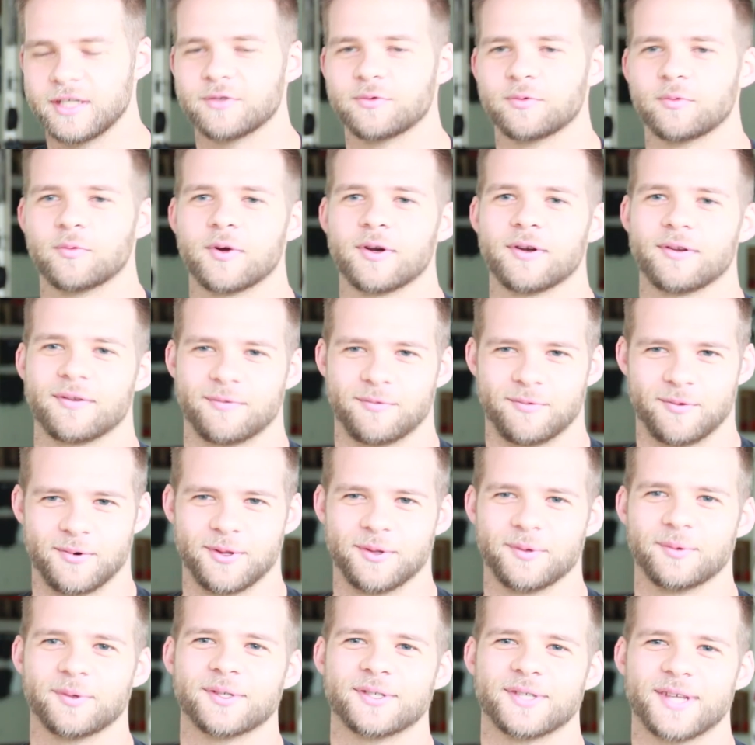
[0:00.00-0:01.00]
one
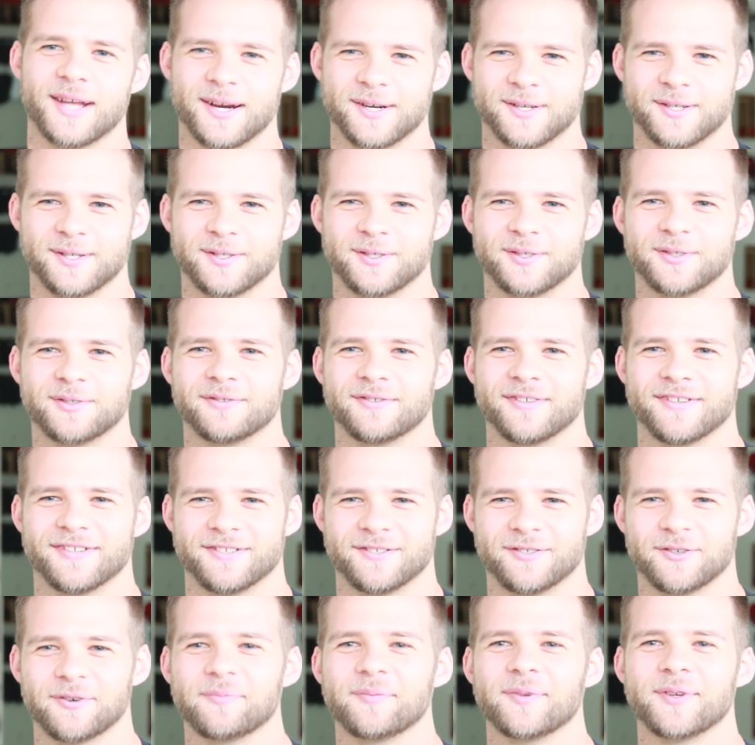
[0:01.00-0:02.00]
of the ones that actually has
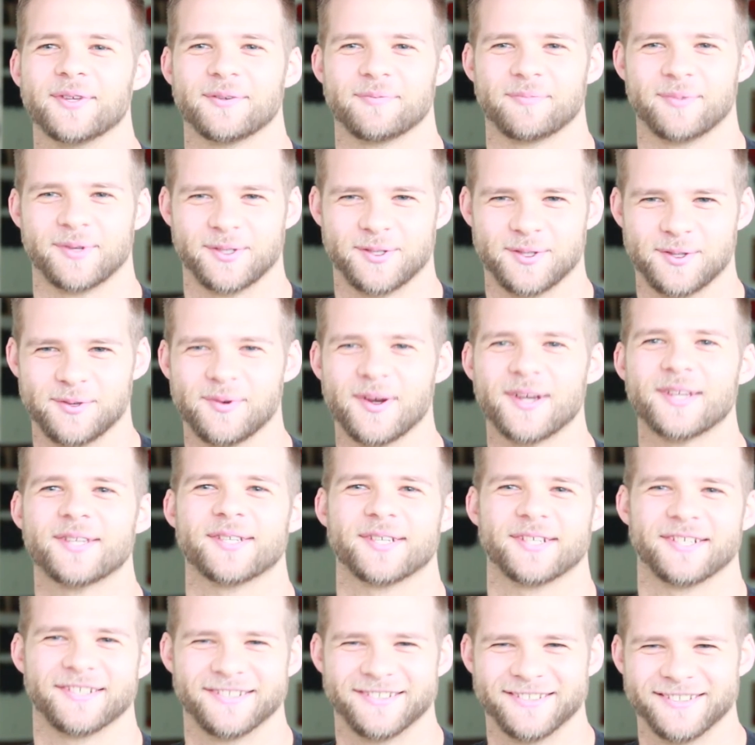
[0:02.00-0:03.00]
shown me a bunch of the
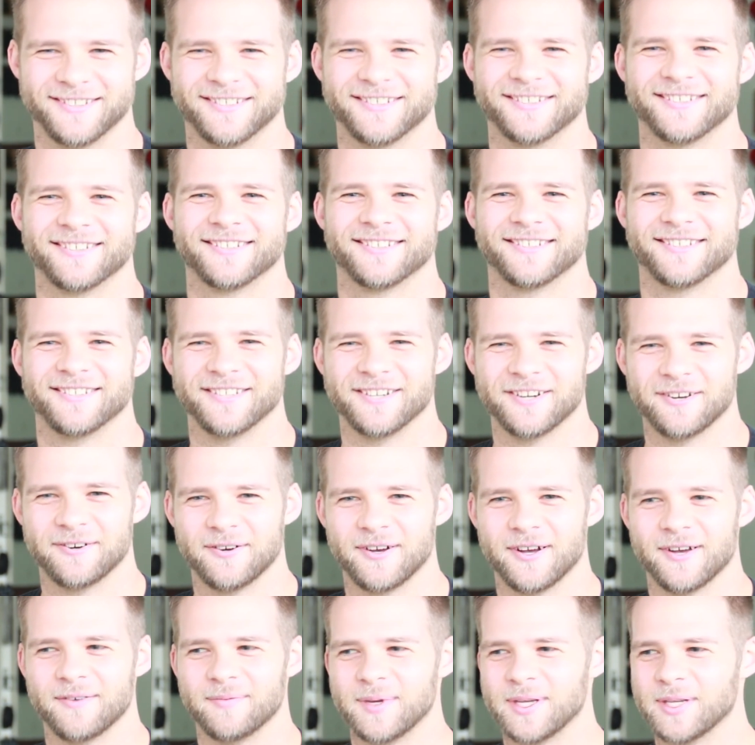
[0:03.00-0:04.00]
wrestling.
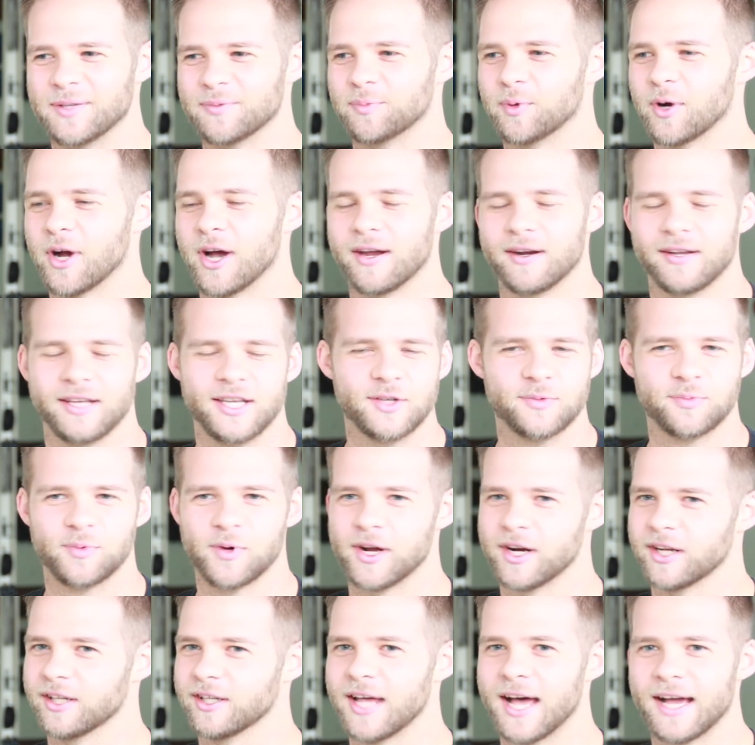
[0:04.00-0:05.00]
He's
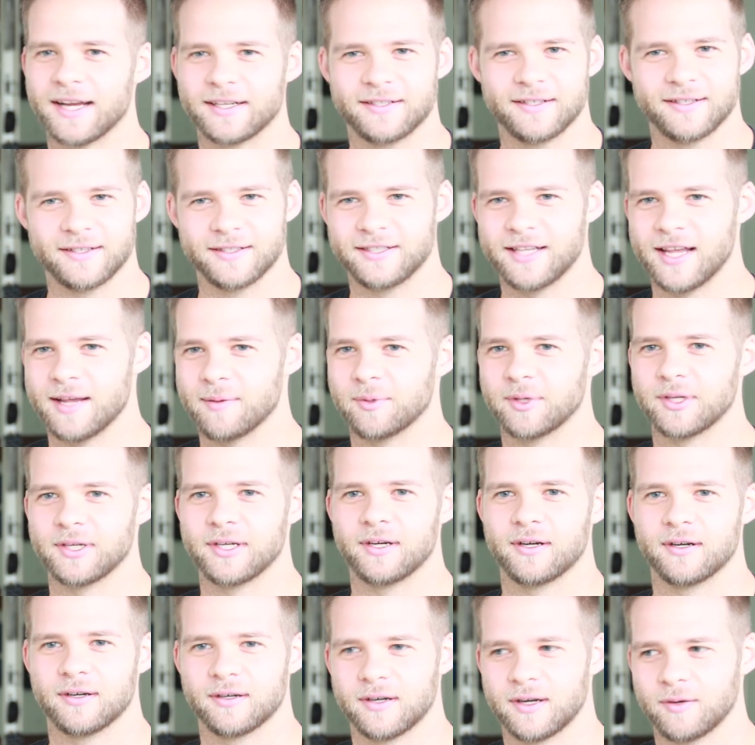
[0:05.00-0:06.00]
brought a lot to the table in
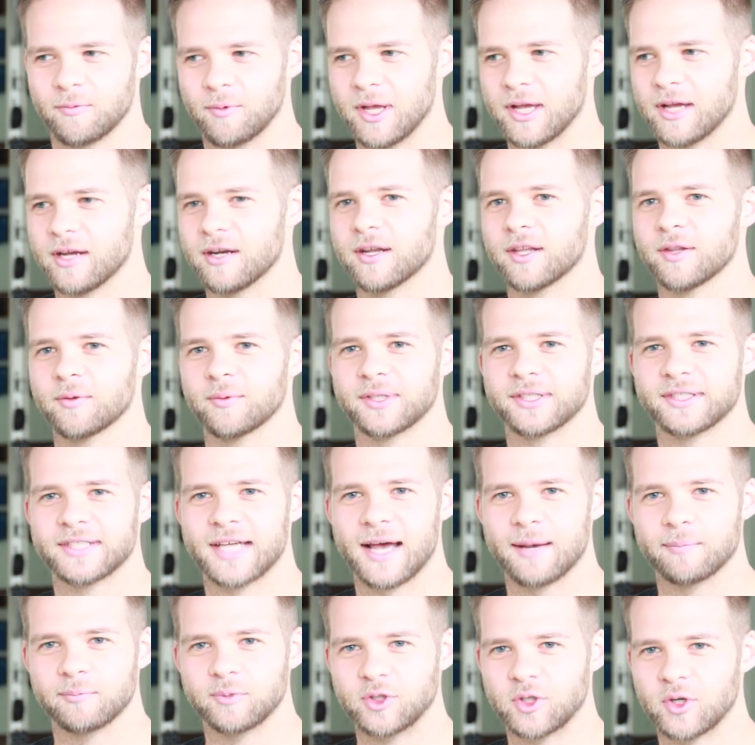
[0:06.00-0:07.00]
here. We had another one,
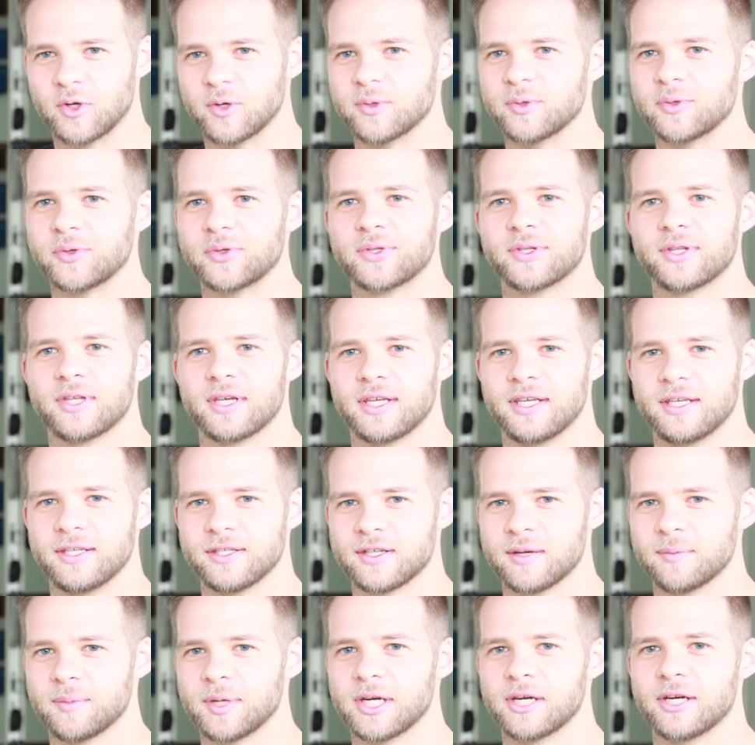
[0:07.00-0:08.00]
Tom Jones, that he's
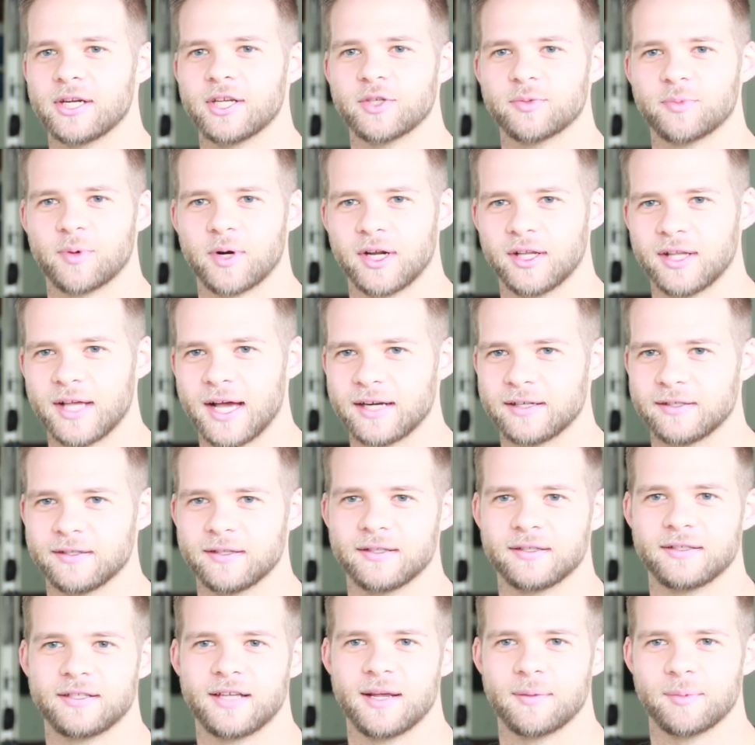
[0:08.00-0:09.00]
coming in. He's brought a lot to
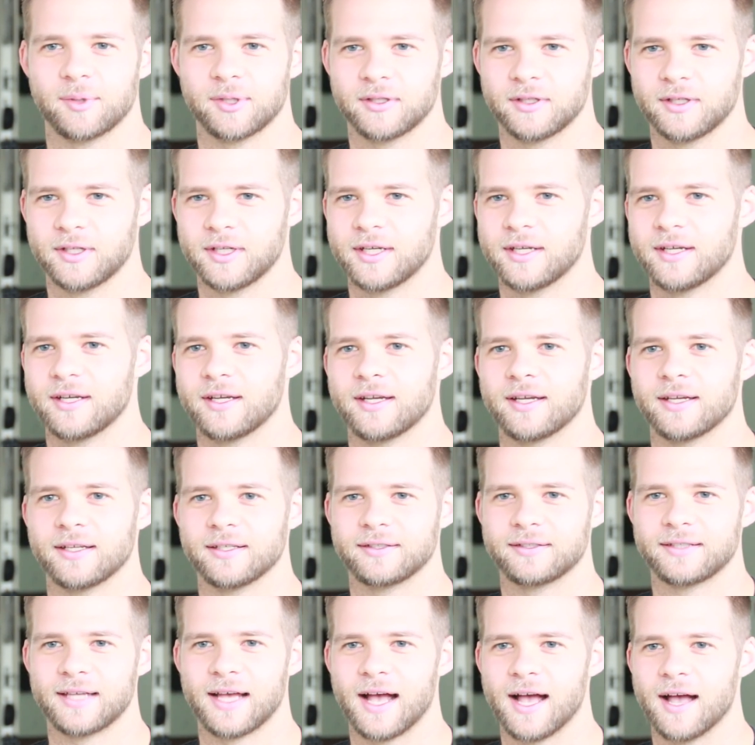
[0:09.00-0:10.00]
the table.
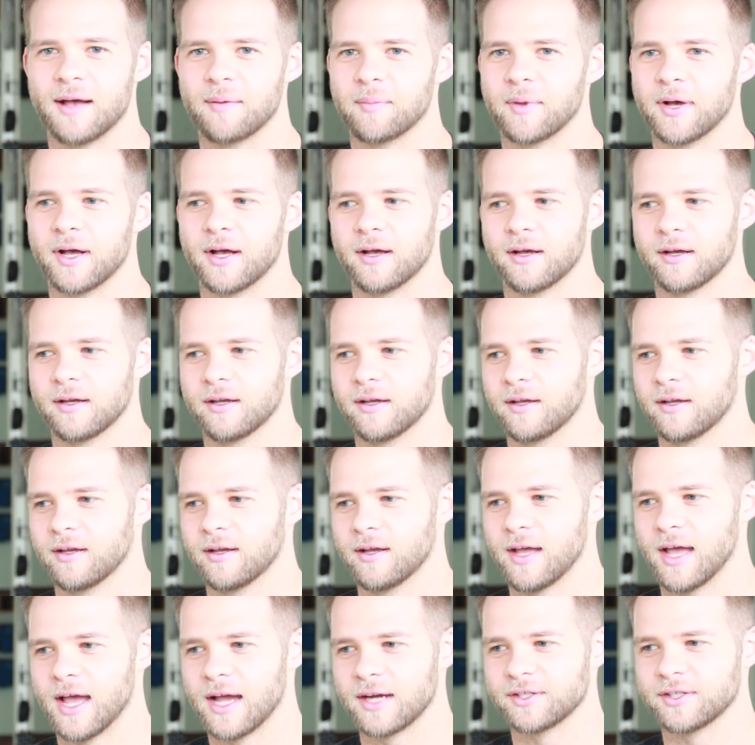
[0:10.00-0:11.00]
And Tom,
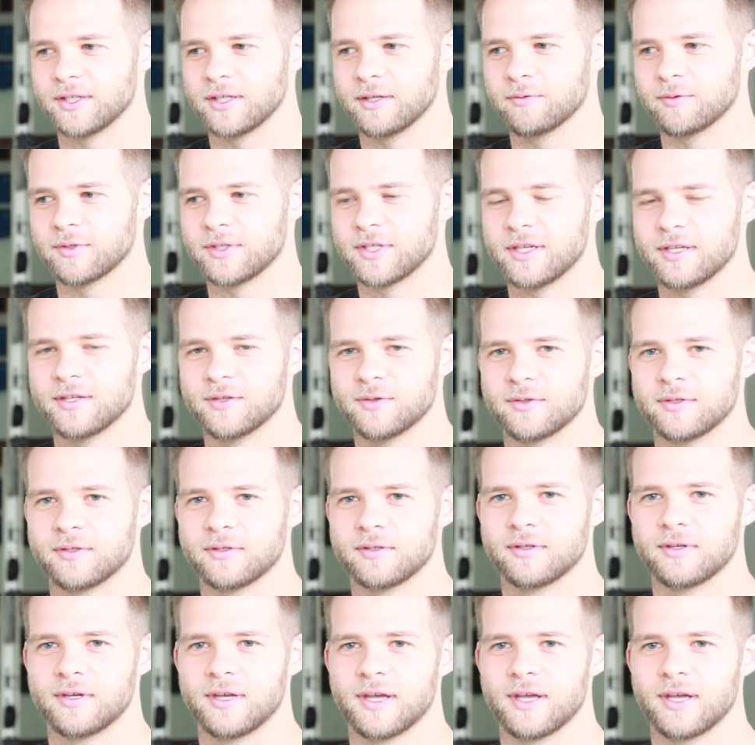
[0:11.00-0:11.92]
actually, it was